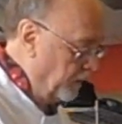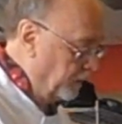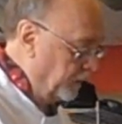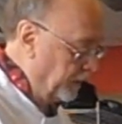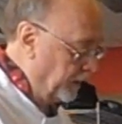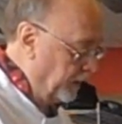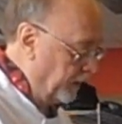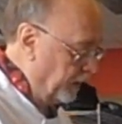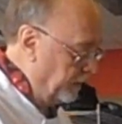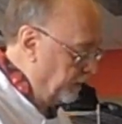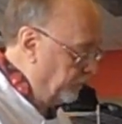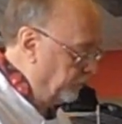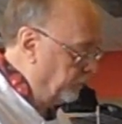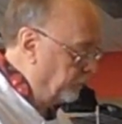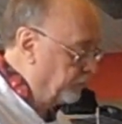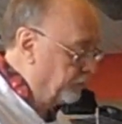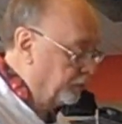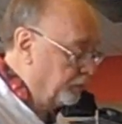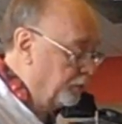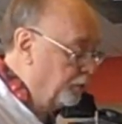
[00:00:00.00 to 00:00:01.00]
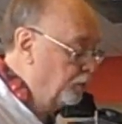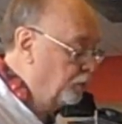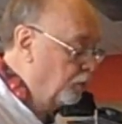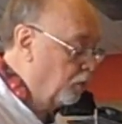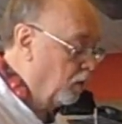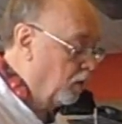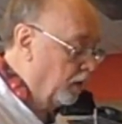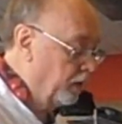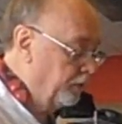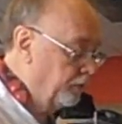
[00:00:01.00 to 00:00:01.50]
Okay, this is 2
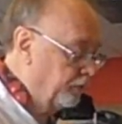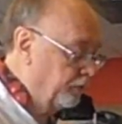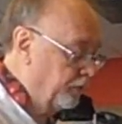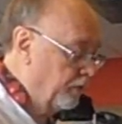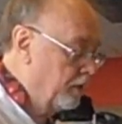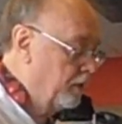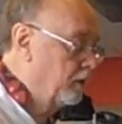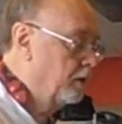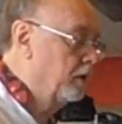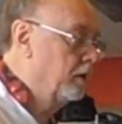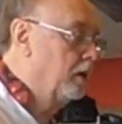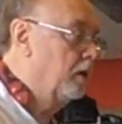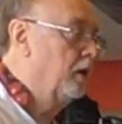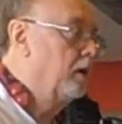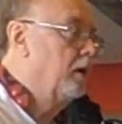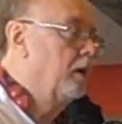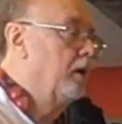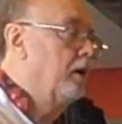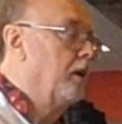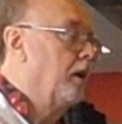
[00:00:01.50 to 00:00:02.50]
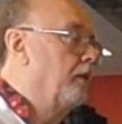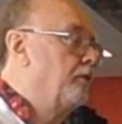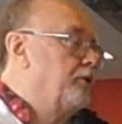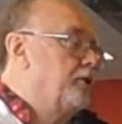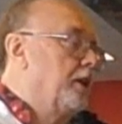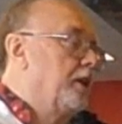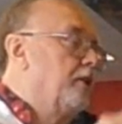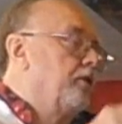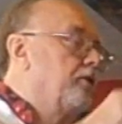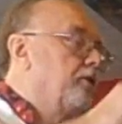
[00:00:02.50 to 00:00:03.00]
quarts of
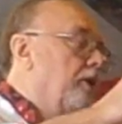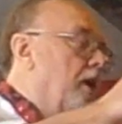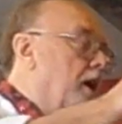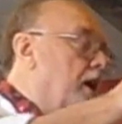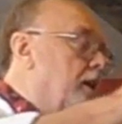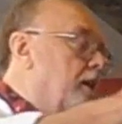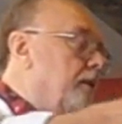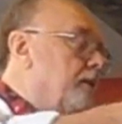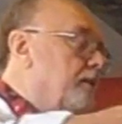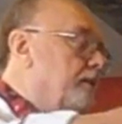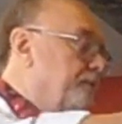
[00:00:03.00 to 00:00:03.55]
chicken stock.